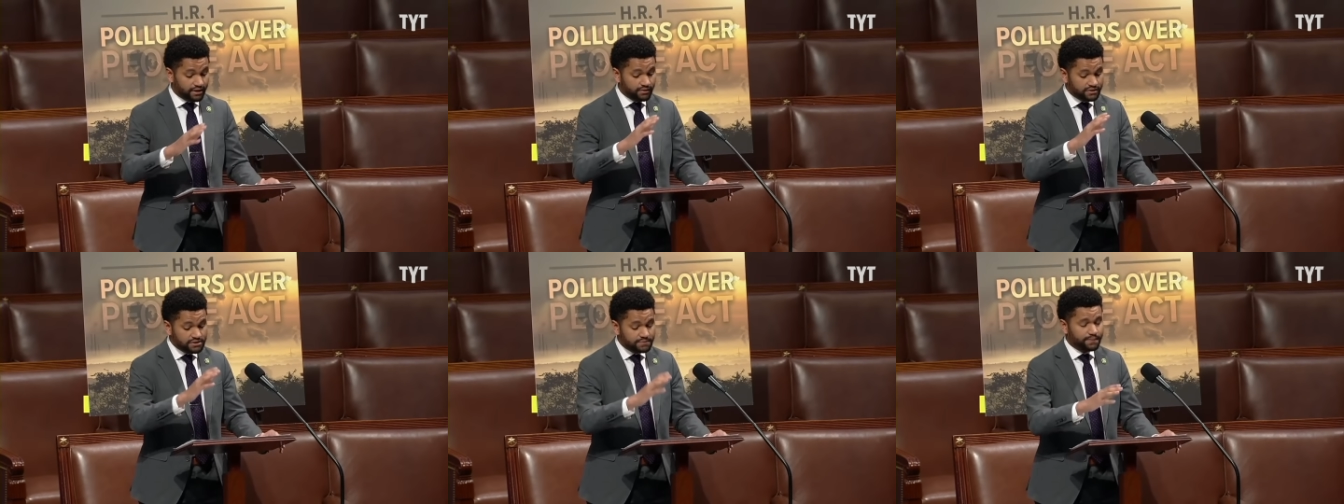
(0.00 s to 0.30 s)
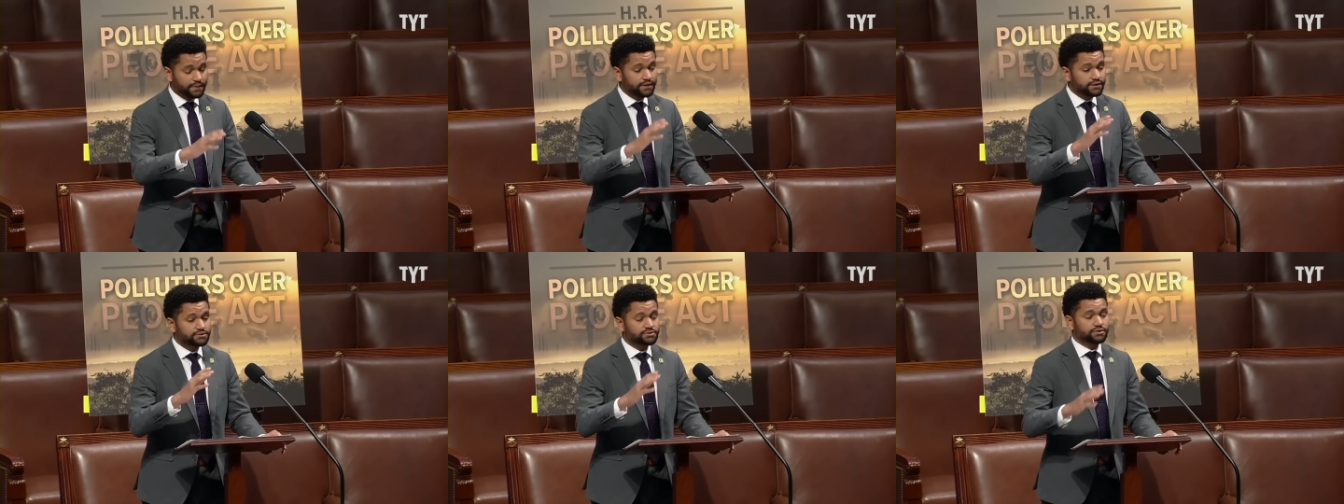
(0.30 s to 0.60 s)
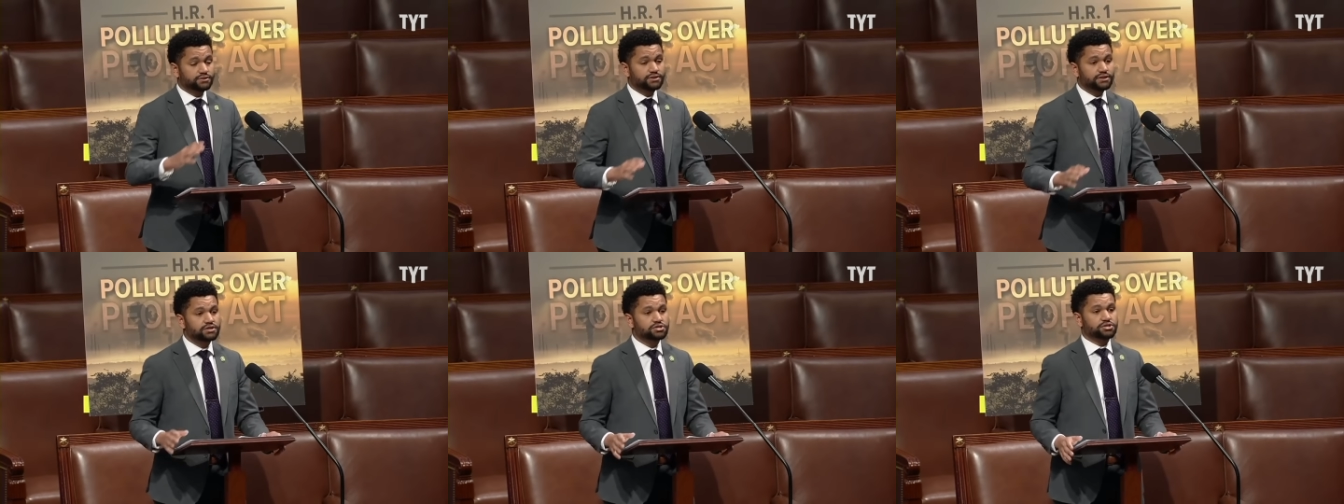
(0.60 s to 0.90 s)
you know, it's been a
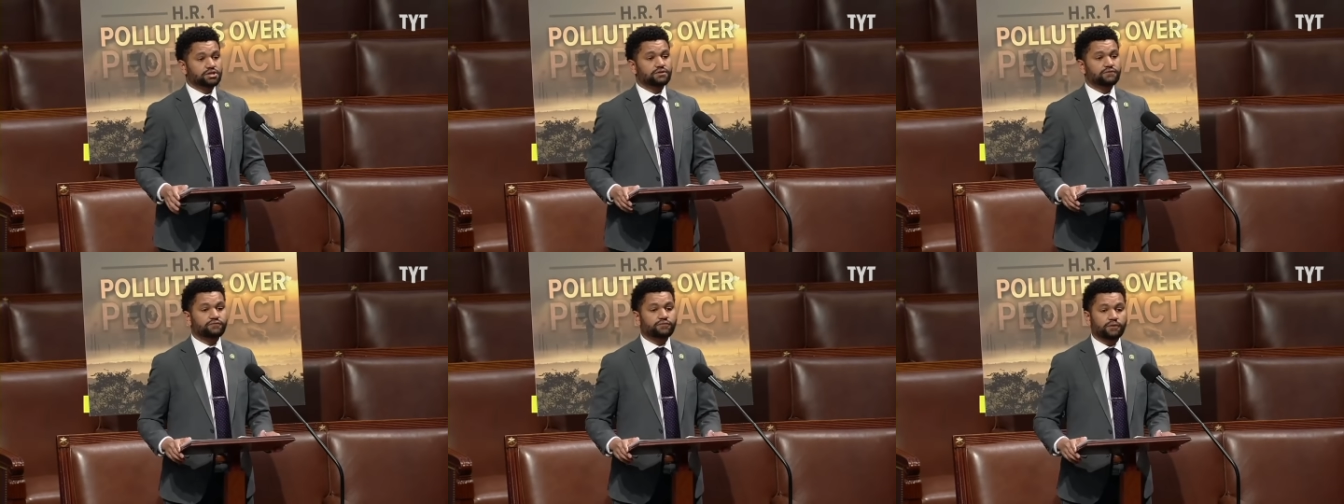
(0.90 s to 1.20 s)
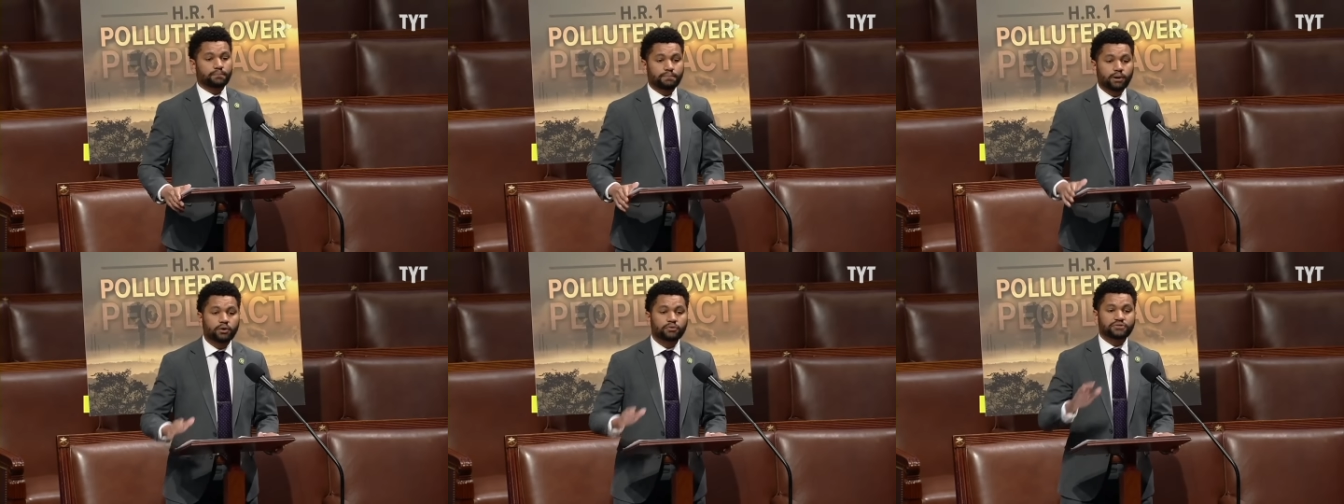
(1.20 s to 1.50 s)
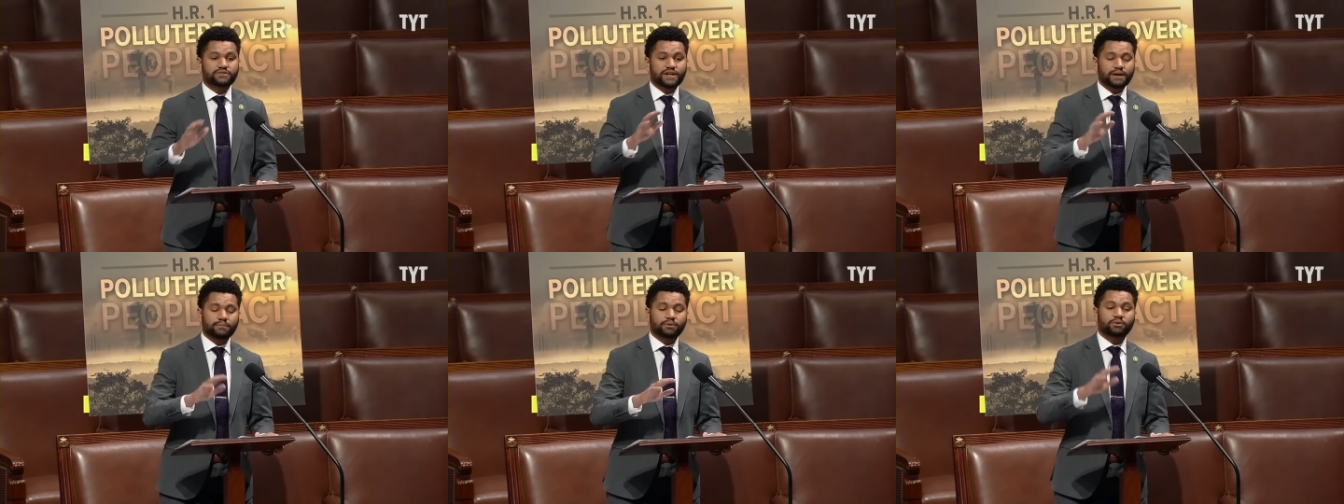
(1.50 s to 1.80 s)
tradition for
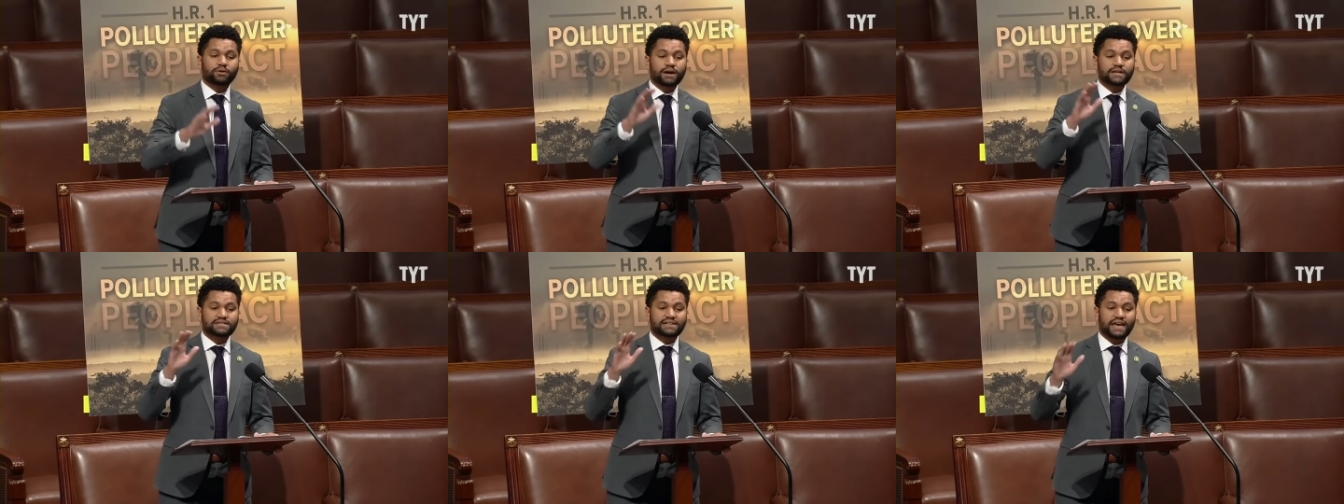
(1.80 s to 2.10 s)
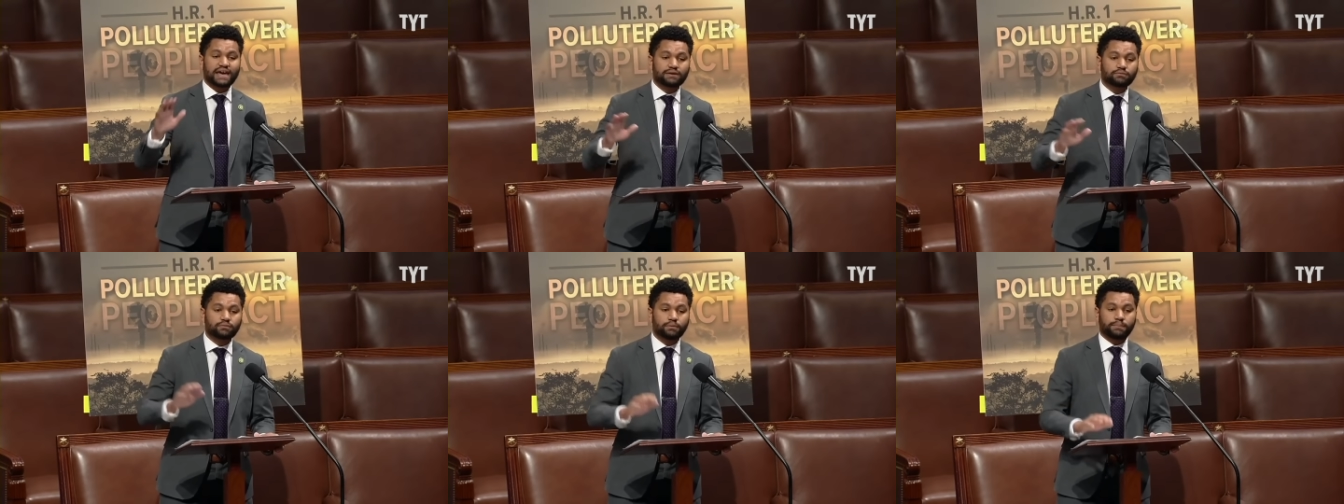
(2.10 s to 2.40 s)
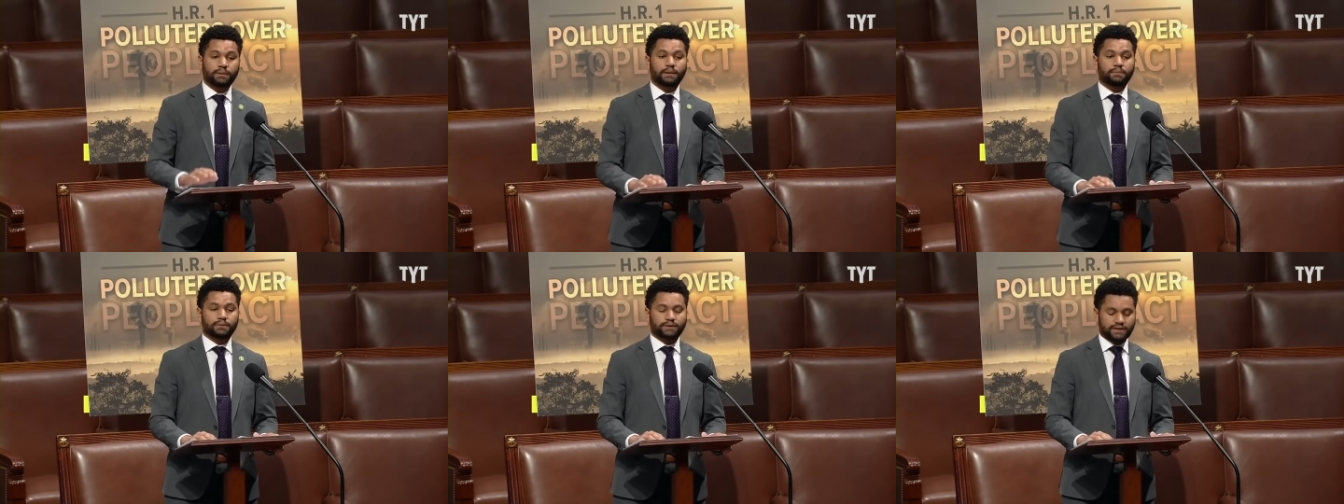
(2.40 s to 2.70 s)
both Democrats and
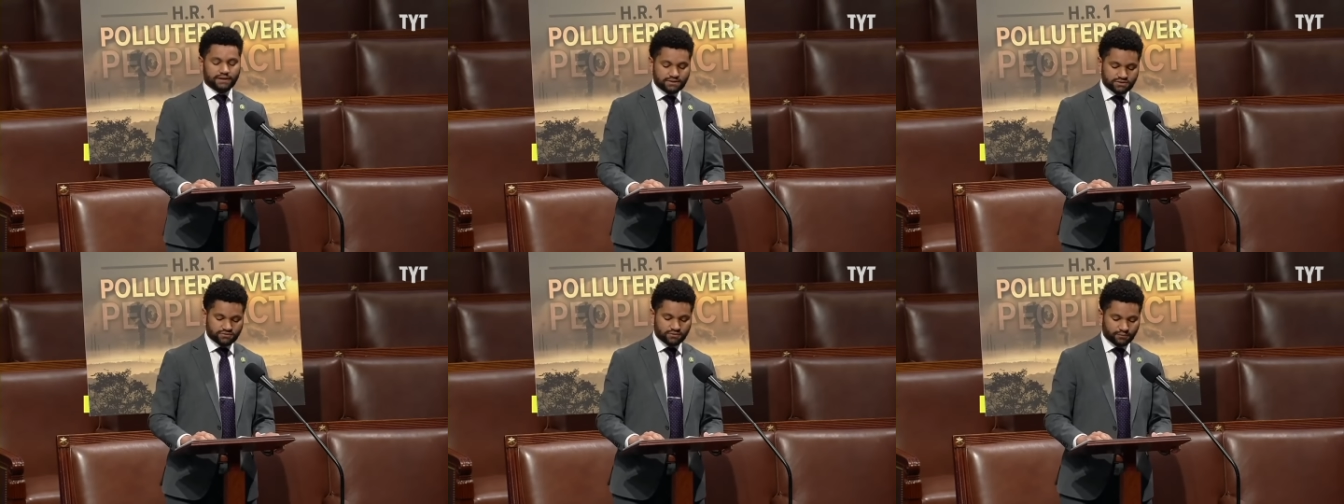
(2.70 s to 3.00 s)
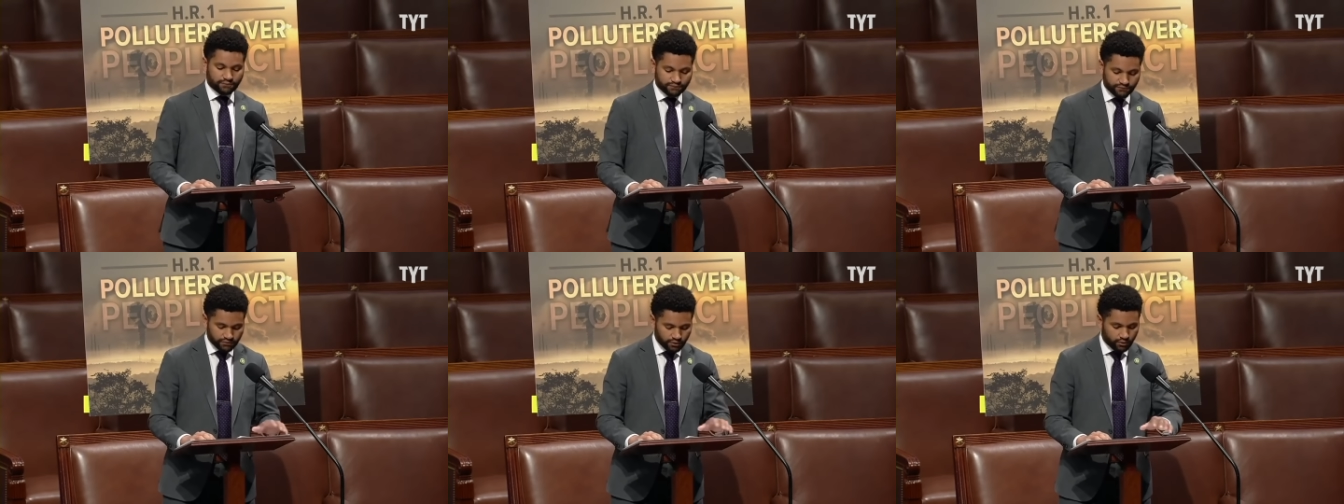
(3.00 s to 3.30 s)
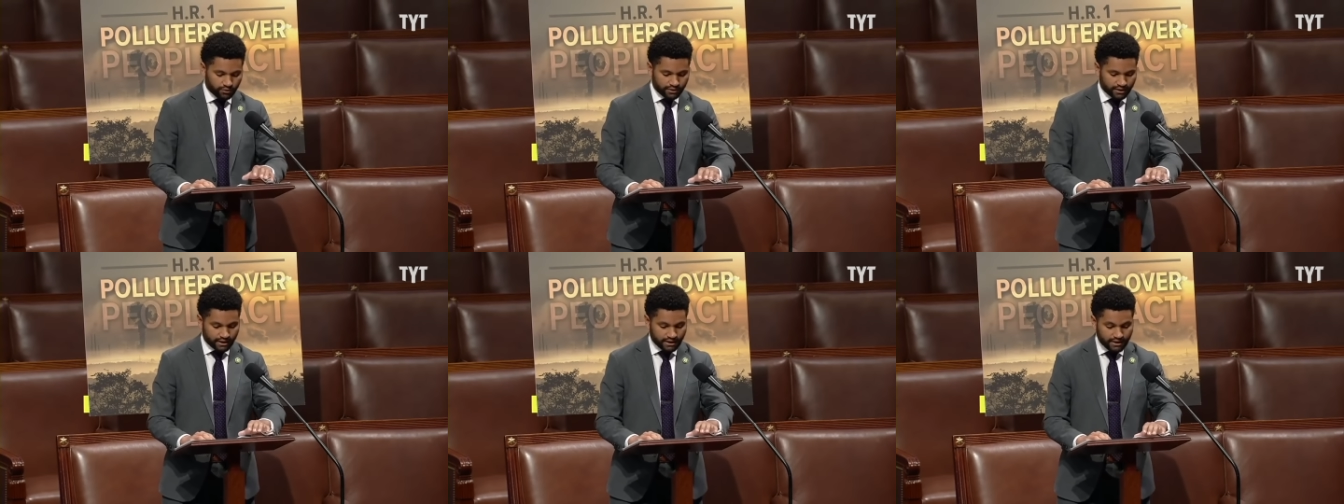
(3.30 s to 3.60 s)
Republicans from
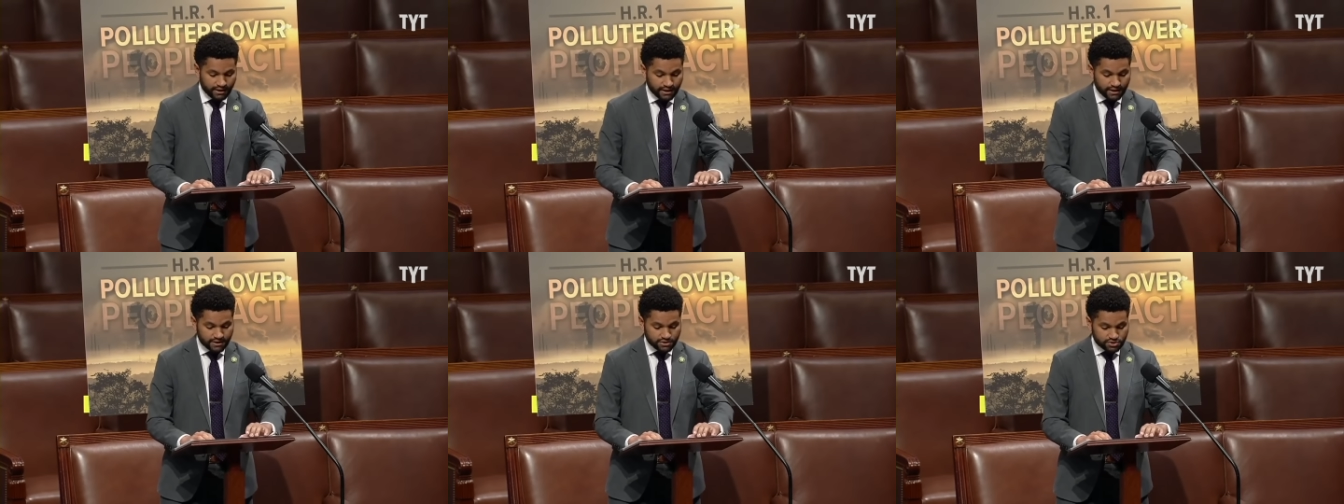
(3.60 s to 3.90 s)
Florida